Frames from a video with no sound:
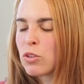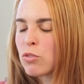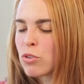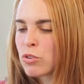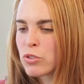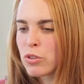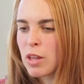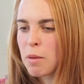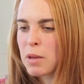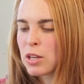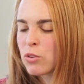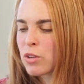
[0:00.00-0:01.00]
you nurture
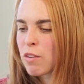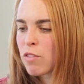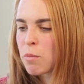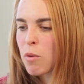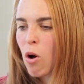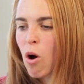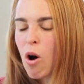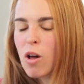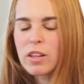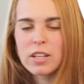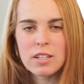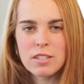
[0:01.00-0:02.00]
them, and you give them
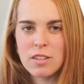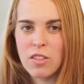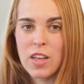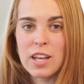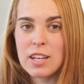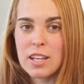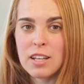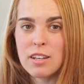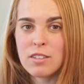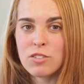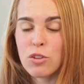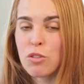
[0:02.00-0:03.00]
all it is that they need
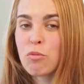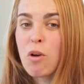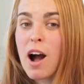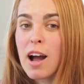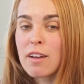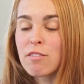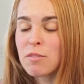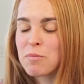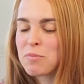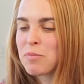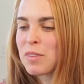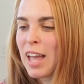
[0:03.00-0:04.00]
to thrive
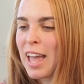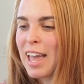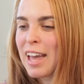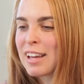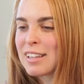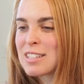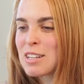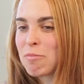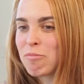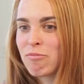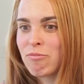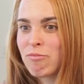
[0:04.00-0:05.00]
and
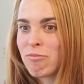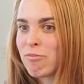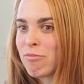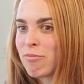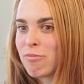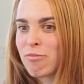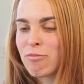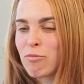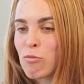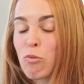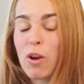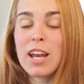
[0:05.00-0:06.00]

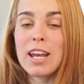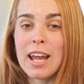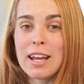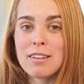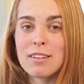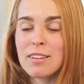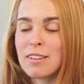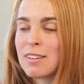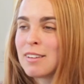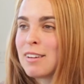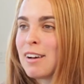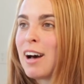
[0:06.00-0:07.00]
radiate
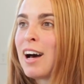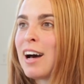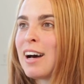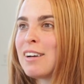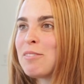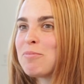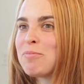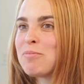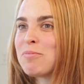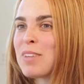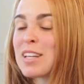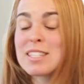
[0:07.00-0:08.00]

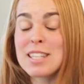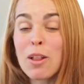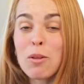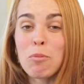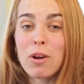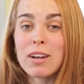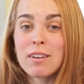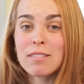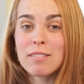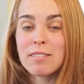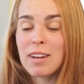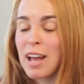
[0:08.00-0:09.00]
and celebrate
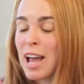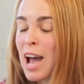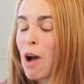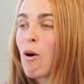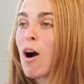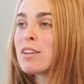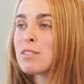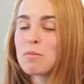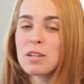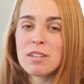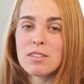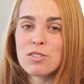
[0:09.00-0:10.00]
how awesome
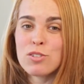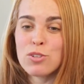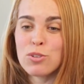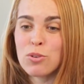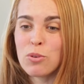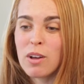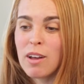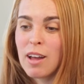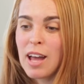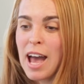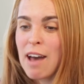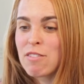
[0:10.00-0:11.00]
it is to
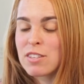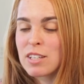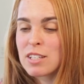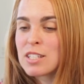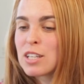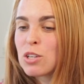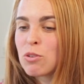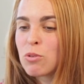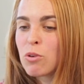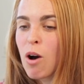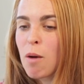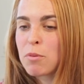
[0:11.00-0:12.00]
have this
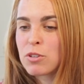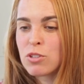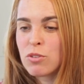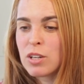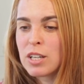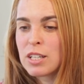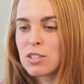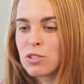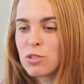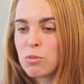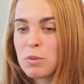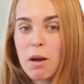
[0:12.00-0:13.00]
continual opportunity
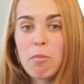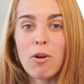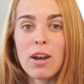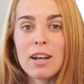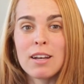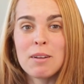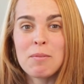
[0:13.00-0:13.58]
to be upgraded.